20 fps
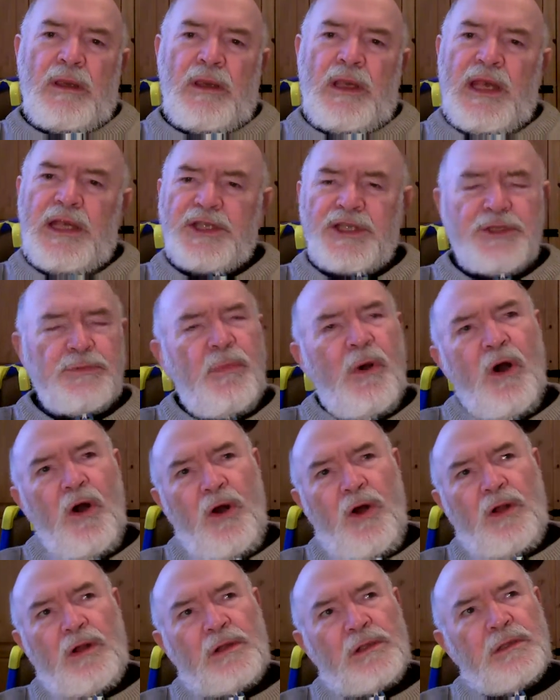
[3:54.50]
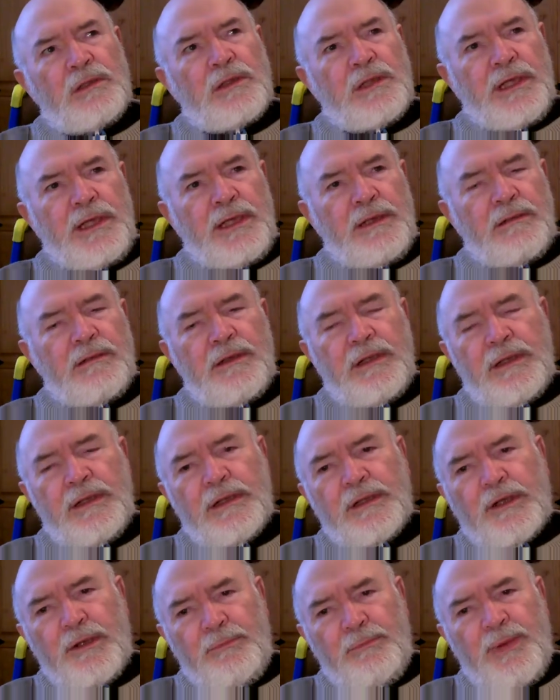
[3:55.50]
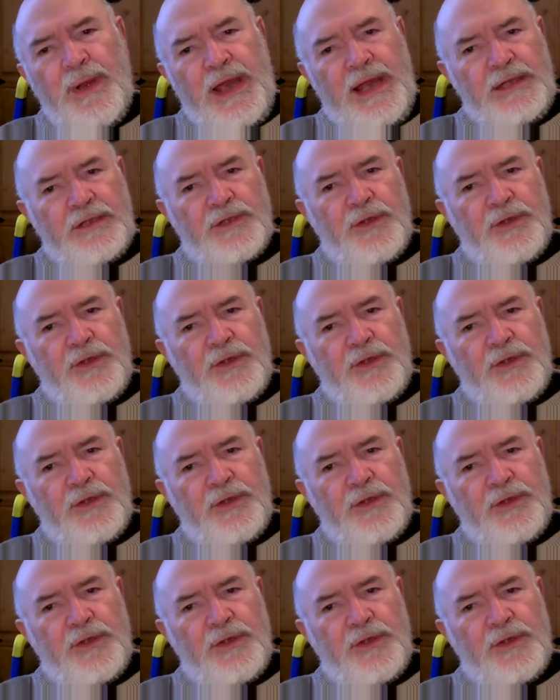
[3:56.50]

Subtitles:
is small compared